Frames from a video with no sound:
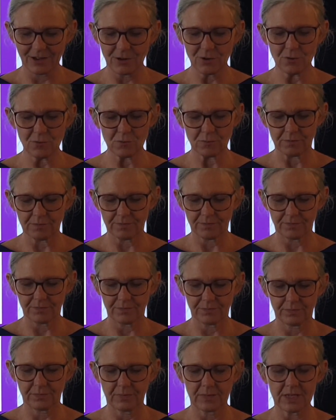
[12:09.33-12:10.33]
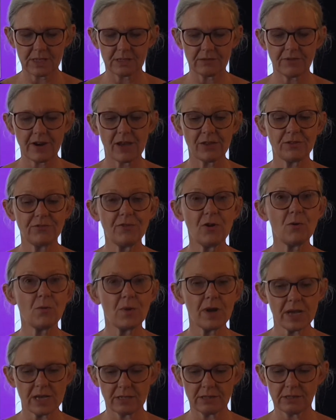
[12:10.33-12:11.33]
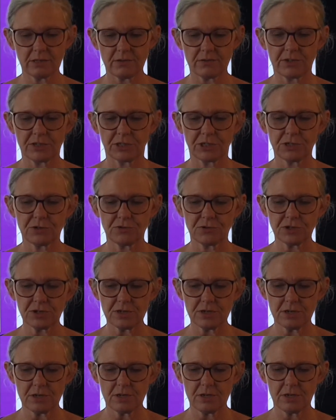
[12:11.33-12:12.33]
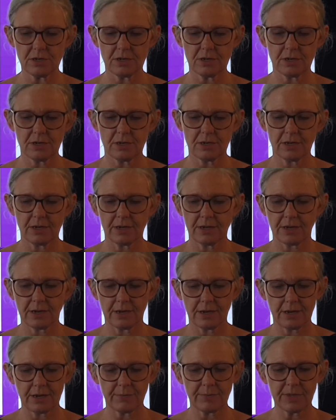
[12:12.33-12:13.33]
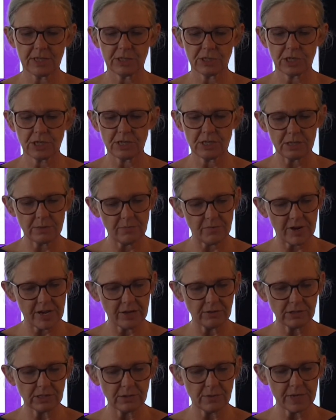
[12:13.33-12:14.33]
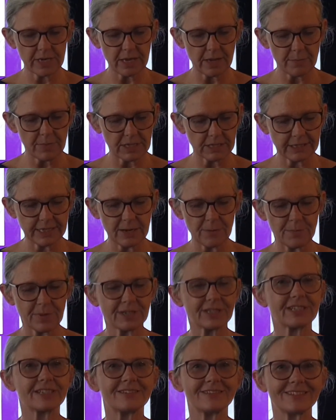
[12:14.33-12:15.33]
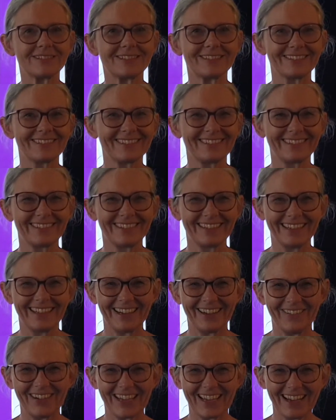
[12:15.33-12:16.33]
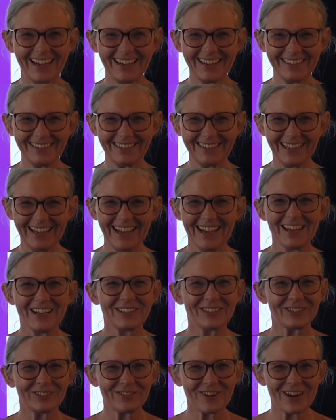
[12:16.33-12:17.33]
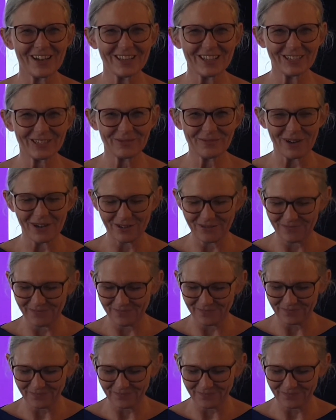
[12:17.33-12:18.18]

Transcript: Oh, he's around the wrong way. Sorry, children. Let me turn them round so I get my sound buttons. There we go. Try this one.